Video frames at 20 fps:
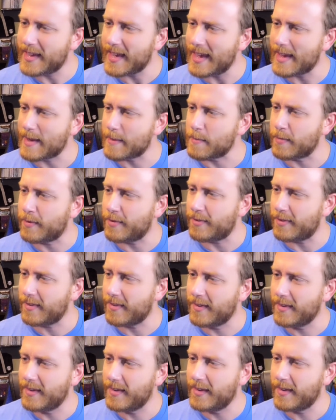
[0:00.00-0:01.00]
games.
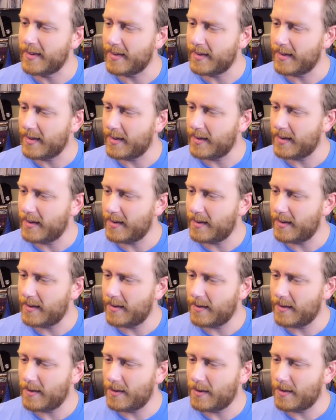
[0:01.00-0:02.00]

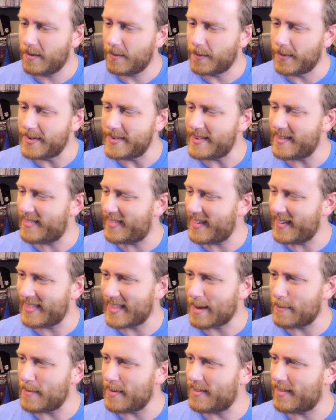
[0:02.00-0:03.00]
Wouldn't you think that'd be